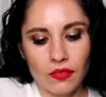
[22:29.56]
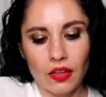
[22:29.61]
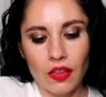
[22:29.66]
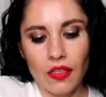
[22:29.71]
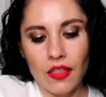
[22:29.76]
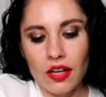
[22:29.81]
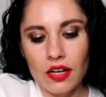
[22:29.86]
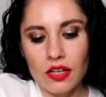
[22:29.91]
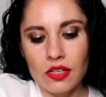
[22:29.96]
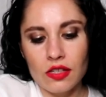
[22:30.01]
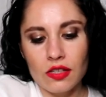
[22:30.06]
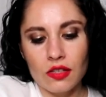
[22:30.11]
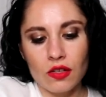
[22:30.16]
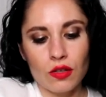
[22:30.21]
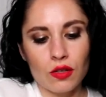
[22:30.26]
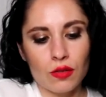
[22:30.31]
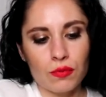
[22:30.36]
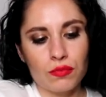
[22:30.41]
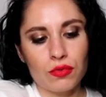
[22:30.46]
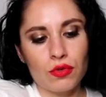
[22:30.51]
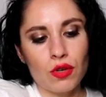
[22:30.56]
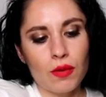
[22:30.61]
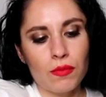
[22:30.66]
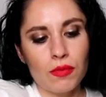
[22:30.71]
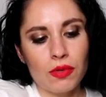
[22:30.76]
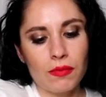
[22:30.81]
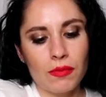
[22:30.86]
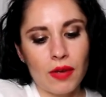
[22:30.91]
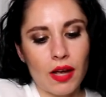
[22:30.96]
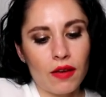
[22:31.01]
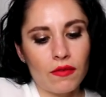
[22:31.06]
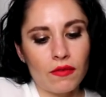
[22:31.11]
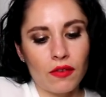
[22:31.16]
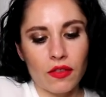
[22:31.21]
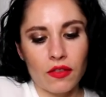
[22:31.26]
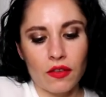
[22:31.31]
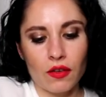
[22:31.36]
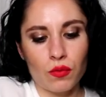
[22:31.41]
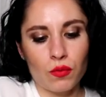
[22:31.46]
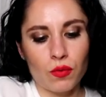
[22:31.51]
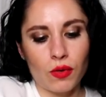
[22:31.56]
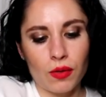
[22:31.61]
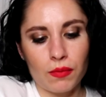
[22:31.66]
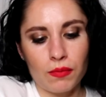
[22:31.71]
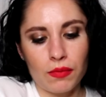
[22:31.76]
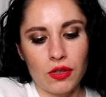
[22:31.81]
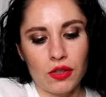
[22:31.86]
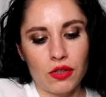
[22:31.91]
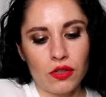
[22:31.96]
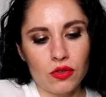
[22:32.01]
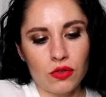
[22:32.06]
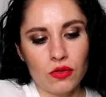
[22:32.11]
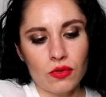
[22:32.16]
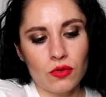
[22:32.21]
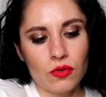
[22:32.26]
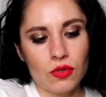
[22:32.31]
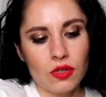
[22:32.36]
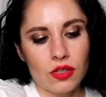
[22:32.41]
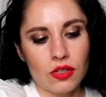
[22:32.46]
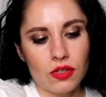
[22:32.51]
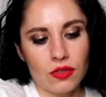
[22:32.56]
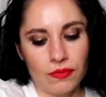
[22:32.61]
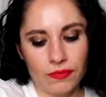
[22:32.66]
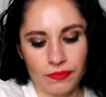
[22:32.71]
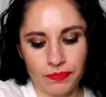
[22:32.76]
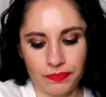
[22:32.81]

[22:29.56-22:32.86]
That is not a problem, everything will be used.